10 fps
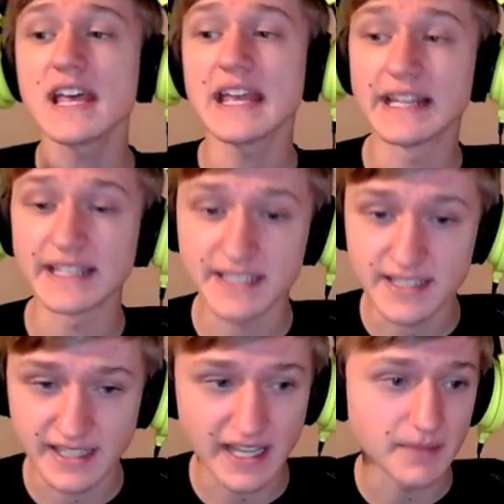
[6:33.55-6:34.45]
and into
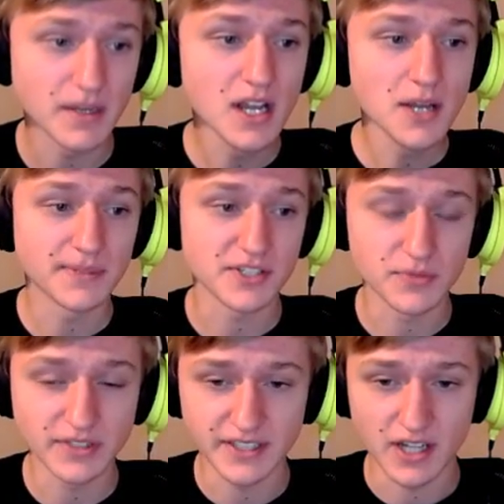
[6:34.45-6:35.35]
the game, but it's
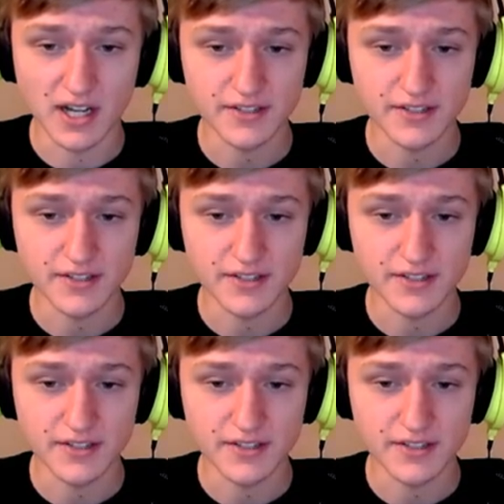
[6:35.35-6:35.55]
really not.